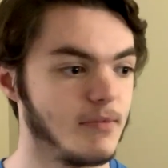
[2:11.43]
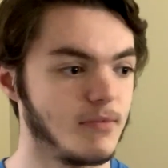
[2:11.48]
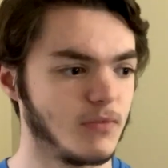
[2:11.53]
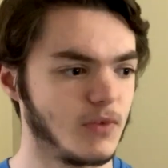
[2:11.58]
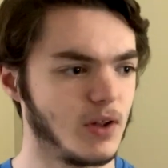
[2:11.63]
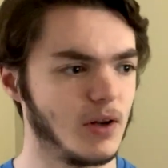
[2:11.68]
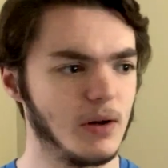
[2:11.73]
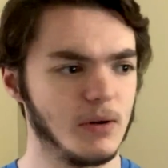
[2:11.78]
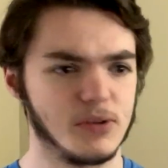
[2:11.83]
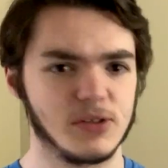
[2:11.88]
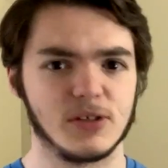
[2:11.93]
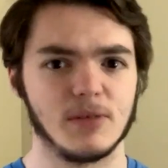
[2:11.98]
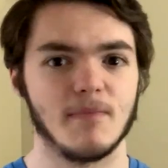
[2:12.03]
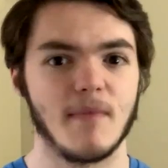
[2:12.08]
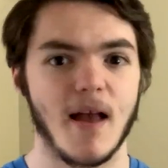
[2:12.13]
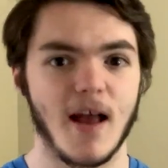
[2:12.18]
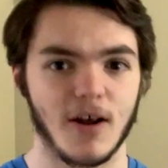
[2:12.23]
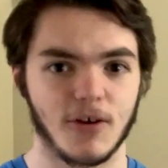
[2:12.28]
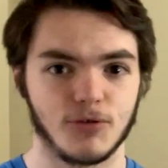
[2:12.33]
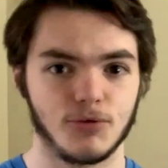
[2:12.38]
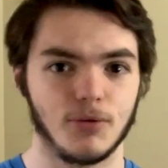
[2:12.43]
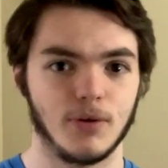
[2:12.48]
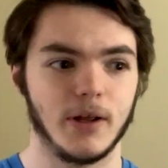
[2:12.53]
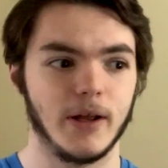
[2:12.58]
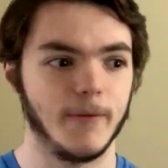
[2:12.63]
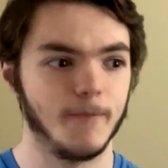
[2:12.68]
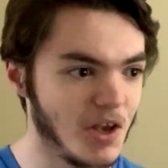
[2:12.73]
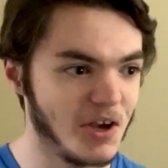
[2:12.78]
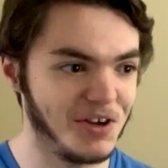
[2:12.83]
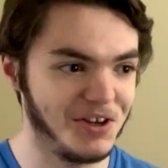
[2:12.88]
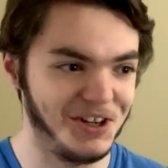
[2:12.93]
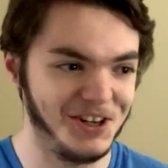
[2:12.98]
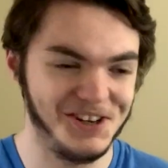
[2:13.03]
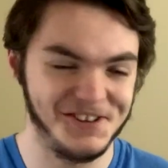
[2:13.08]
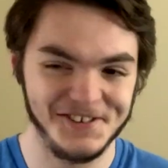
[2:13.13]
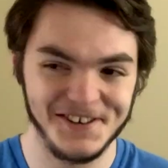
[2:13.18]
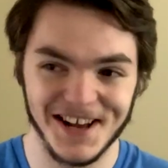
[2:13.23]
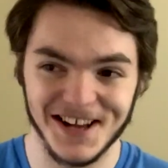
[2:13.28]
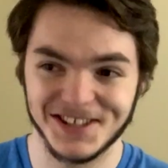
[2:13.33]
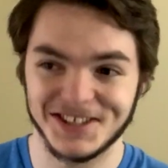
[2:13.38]
you know, some actually
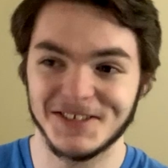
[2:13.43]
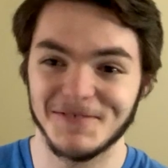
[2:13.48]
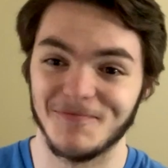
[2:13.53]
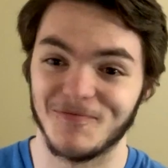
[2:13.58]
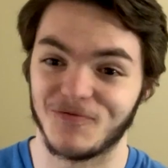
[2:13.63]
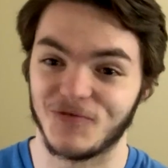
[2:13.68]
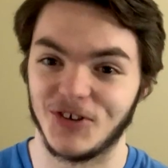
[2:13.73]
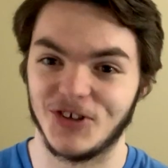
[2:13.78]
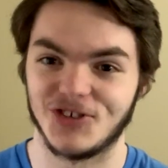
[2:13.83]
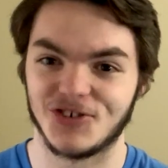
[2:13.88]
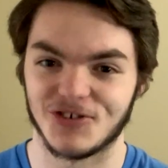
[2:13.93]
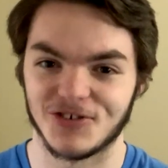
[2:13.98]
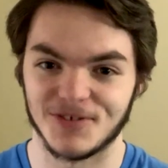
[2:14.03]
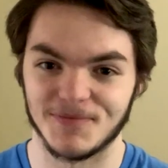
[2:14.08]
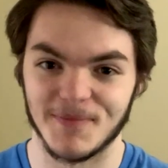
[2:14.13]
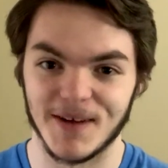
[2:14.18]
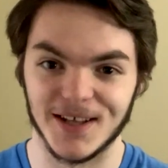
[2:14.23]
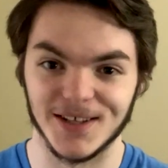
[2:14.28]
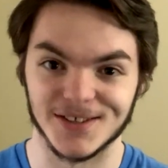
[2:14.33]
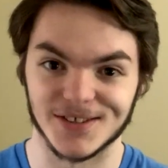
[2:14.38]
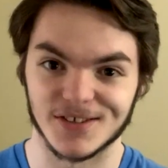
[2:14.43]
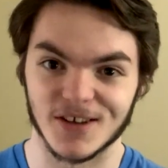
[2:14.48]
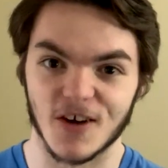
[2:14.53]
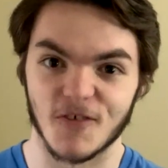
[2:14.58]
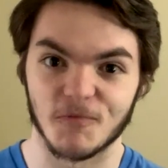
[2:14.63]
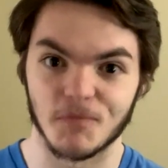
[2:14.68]
not some freezer made stuff,